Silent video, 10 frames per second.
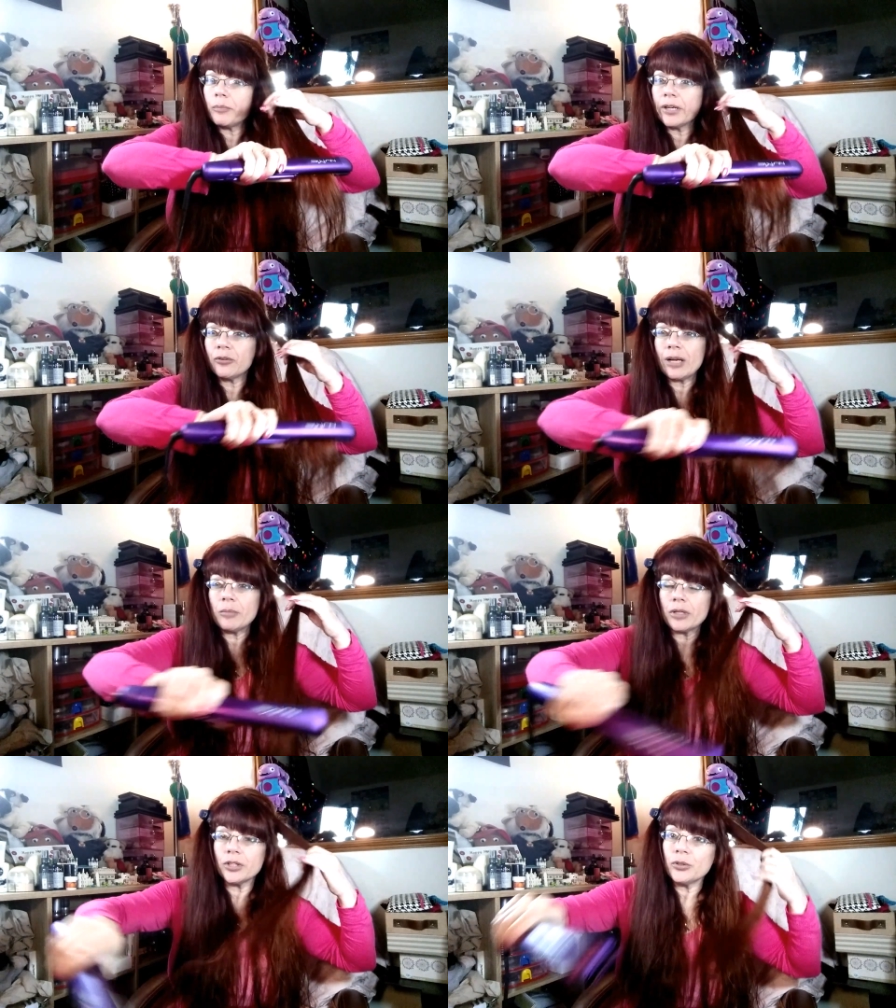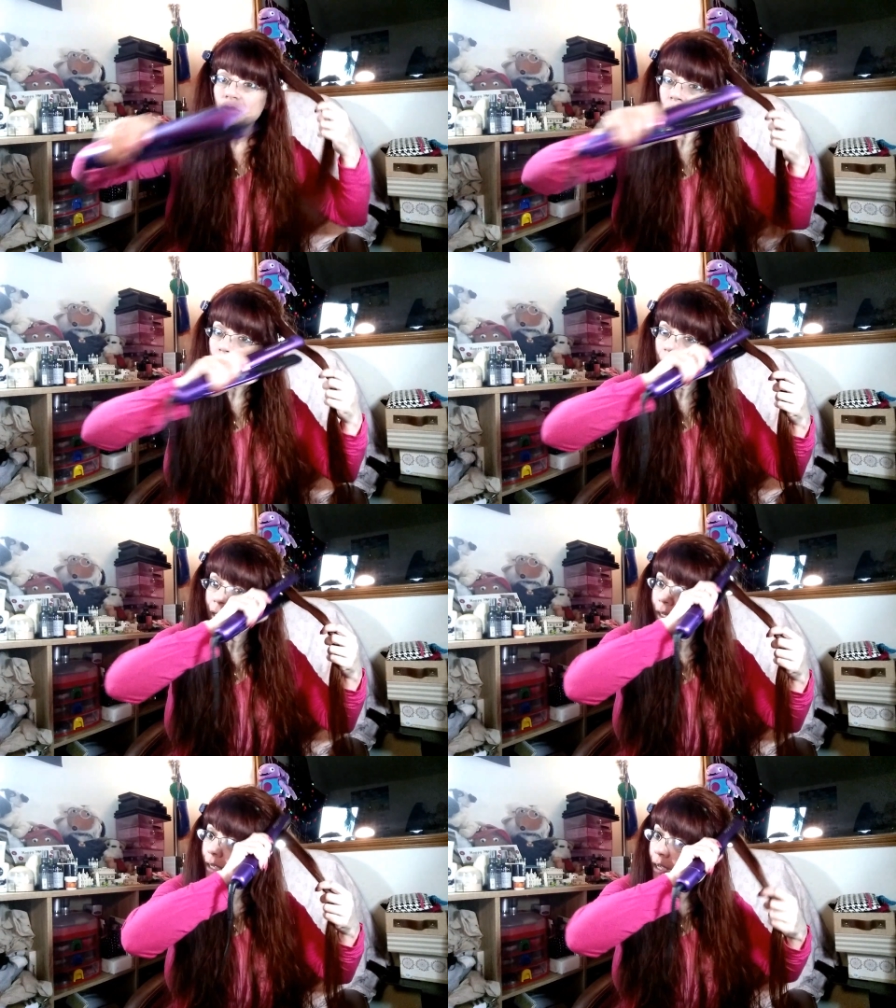my grandmother used to
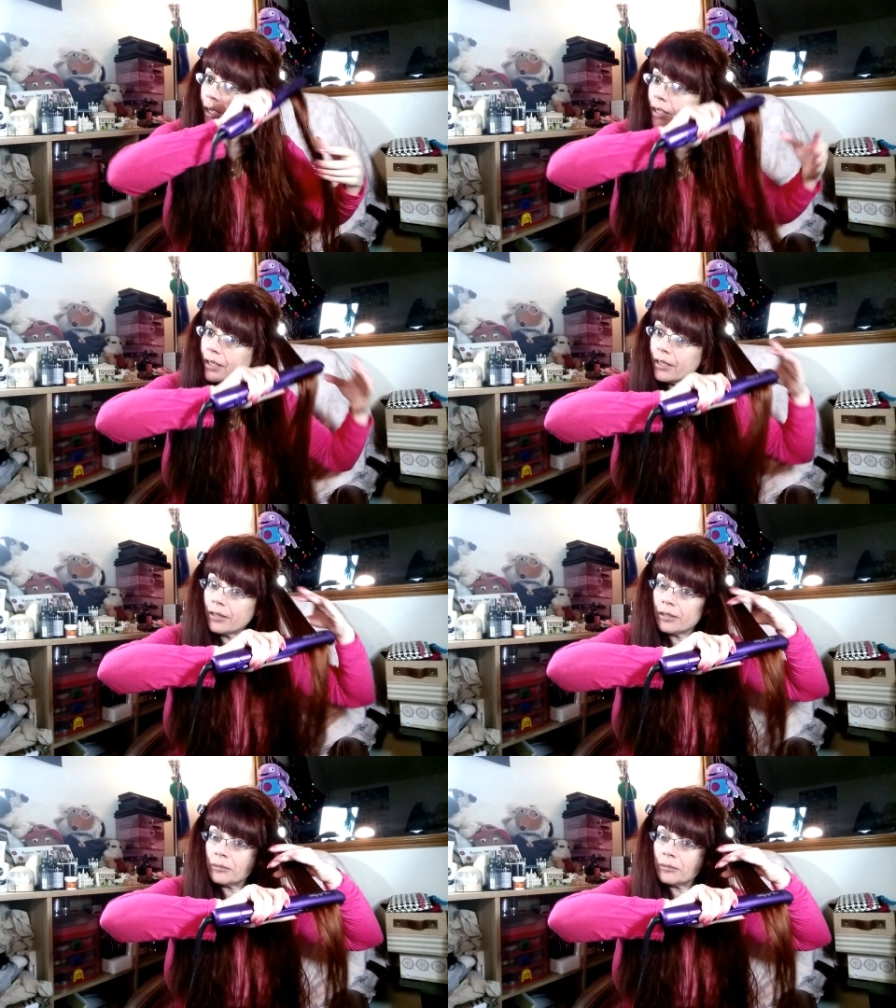make a